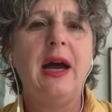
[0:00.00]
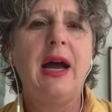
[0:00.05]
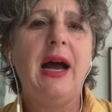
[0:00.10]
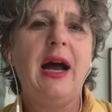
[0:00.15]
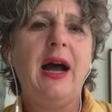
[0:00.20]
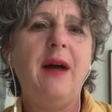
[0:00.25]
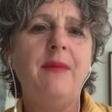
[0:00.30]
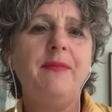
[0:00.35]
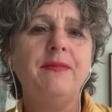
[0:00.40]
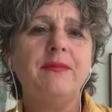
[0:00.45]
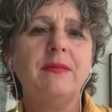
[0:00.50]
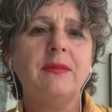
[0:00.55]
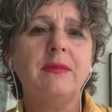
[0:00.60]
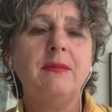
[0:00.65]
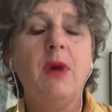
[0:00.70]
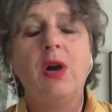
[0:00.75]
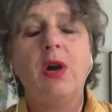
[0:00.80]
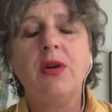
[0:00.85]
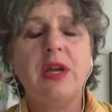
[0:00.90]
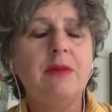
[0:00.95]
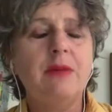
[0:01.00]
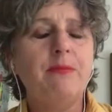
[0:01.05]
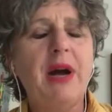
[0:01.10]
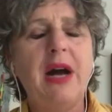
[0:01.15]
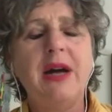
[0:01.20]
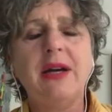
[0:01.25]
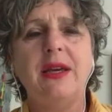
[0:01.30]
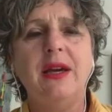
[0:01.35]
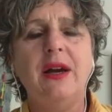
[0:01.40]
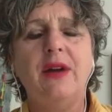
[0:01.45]
Māori and
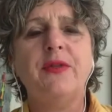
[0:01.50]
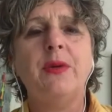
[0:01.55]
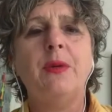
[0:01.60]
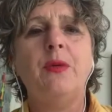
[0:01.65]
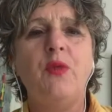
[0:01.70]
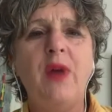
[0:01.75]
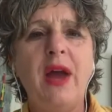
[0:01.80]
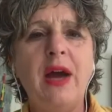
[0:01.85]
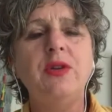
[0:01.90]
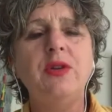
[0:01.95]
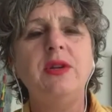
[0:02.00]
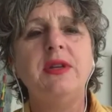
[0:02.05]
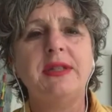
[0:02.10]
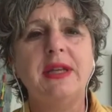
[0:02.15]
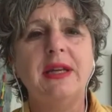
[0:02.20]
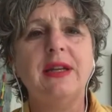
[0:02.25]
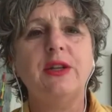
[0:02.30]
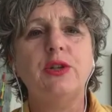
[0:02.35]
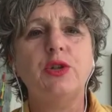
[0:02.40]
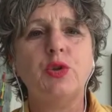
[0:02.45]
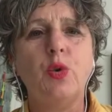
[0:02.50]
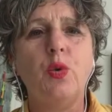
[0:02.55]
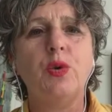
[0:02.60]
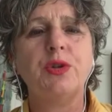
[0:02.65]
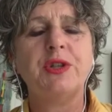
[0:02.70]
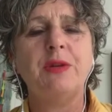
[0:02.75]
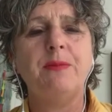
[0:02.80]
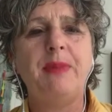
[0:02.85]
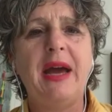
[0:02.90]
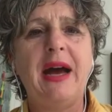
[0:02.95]
Pākehā from around New Zealand
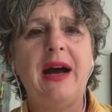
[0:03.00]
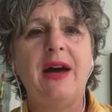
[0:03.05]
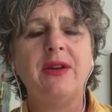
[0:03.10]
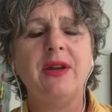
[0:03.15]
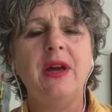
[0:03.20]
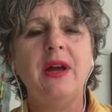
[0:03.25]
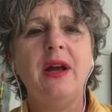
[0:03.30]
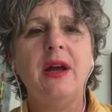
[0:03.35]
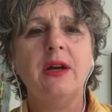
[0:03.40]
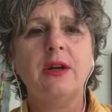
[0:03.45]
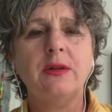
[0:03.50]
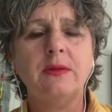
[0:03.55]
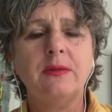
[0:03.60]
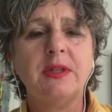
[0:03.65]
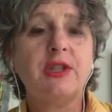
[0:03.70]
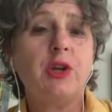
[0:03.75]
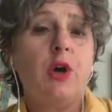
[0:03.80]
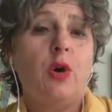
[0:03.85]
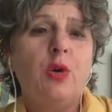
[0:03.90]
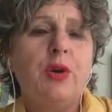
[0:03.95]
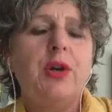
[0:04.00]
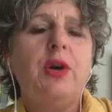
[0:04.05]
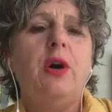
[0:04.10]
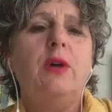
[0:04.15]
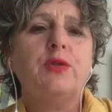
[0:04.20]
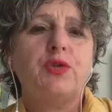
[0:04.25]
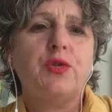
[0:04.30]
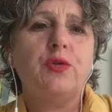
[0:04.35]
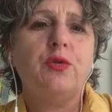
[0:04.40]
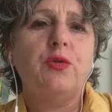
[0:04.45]
talked about stolen
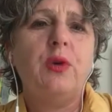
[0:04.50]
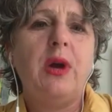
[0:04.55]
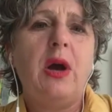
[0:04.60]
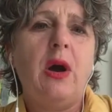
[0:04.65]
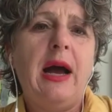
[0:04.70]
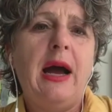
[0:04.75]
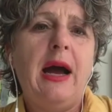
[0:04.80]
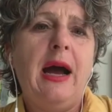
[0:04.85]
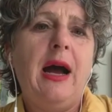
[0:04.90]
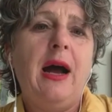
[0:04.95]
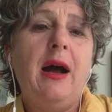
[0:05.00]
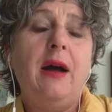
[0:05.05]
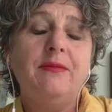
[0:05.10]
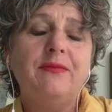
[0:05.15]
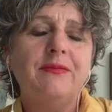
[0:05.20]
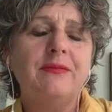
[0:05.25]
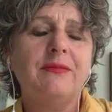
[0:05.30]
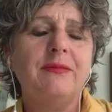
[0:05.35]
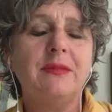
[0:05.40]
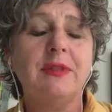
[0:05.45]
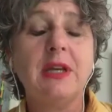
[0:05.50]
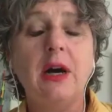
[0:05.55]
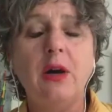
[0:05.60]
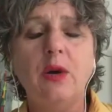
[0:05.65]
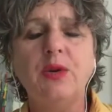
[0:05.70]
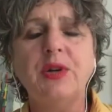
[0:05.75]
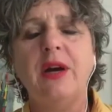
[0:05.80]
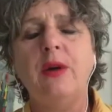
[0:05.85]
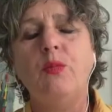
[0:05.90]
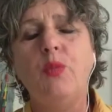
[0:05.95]
cultural
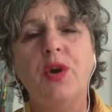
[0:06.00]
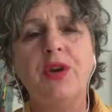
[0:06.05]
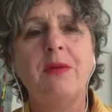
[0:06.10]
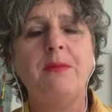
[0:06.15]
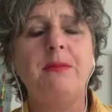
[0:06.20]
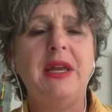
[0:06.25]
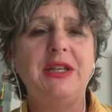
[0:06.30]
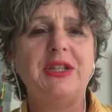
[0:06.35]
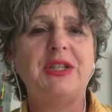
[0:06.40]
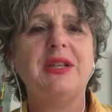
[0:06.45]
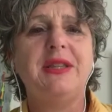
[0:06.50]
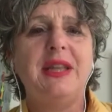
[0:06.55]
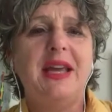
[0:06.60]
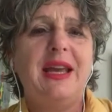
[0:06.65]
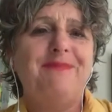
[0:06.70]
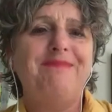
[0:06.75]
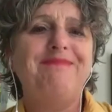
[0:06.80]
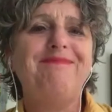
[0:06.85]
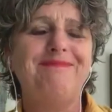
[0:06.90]
taonga and what it meant to them.